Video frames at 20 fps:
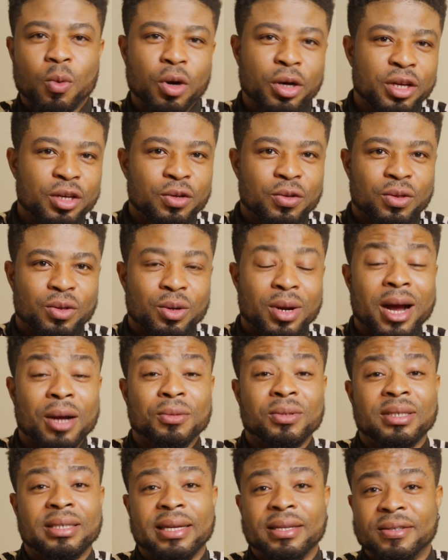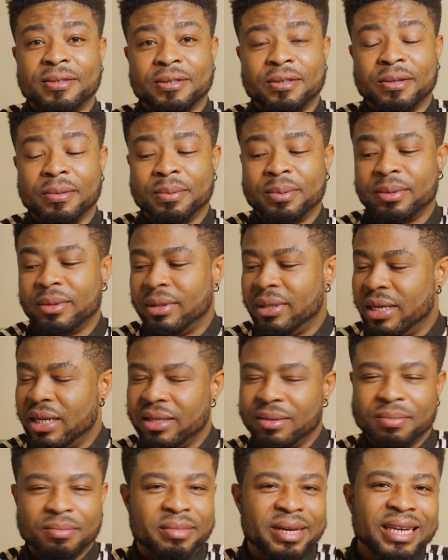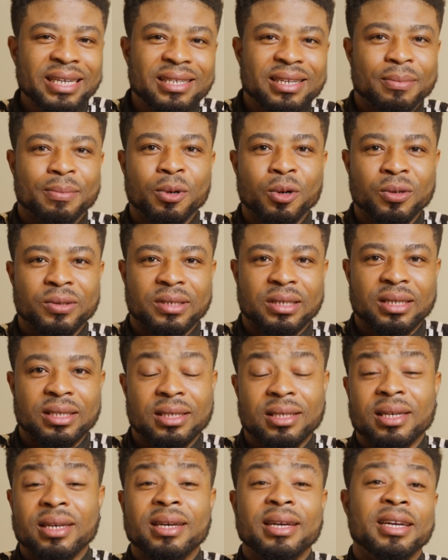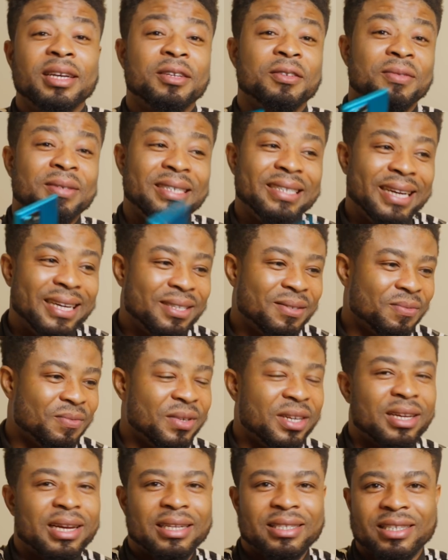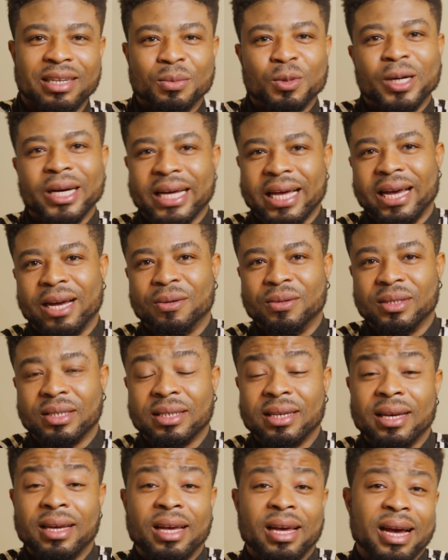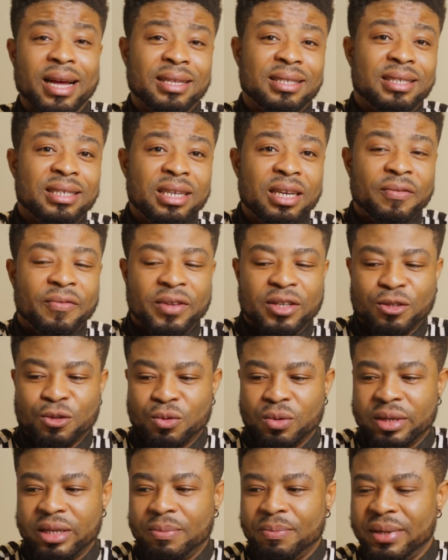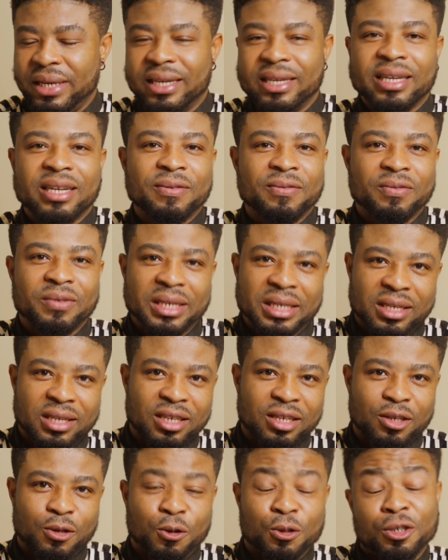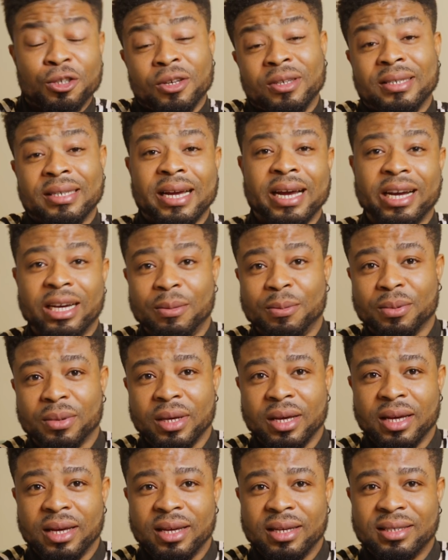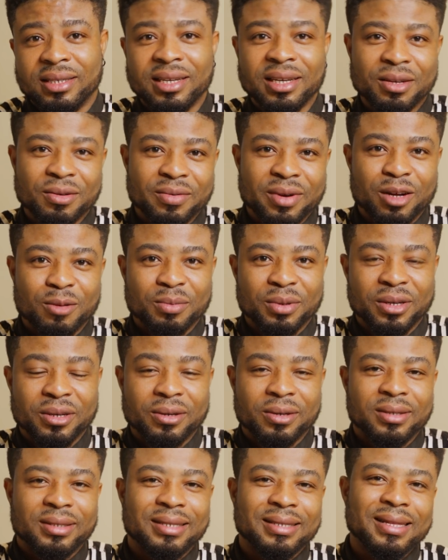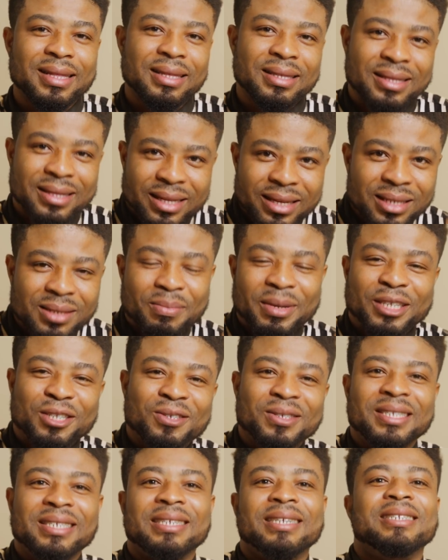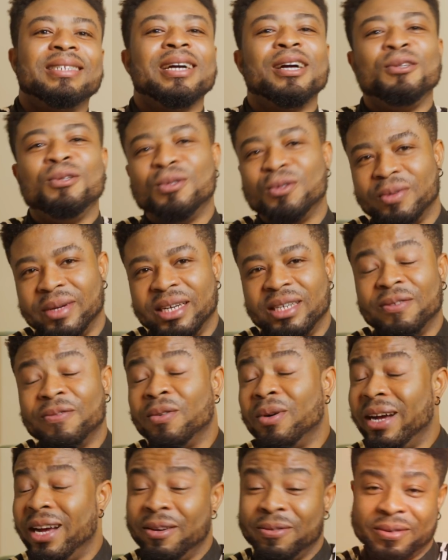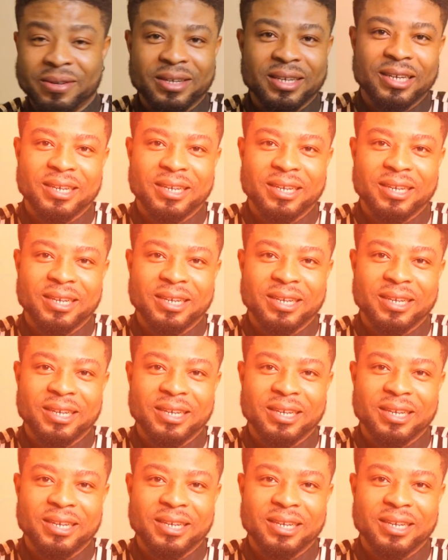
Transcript: walking you through how to set it up, make deposits, create real and demo accounts, and see if it's truly beginner friendly or just hype. Stick around because this might just change how you trade forever.